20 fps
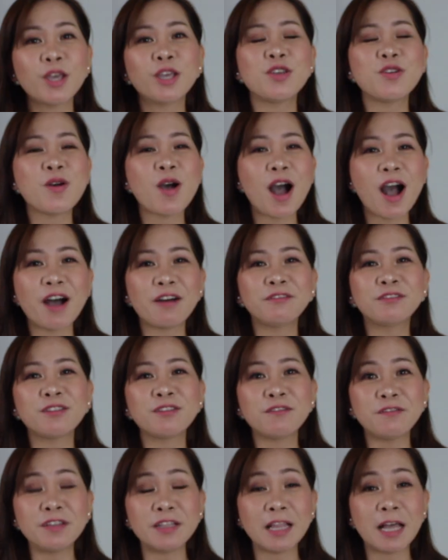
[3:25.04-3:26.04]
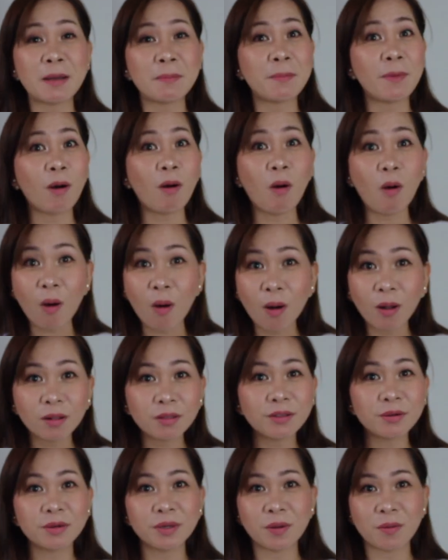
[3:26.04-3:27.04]
you have to fill up
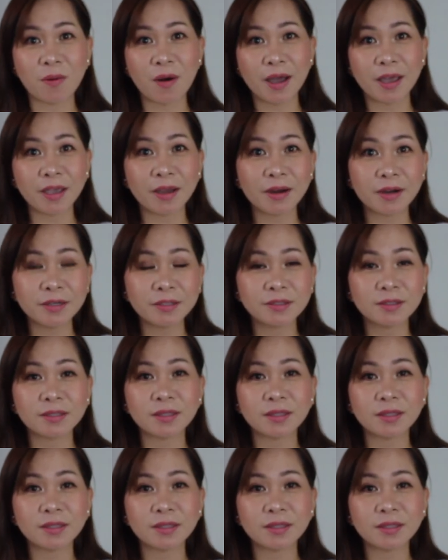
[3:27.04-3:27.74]
all the required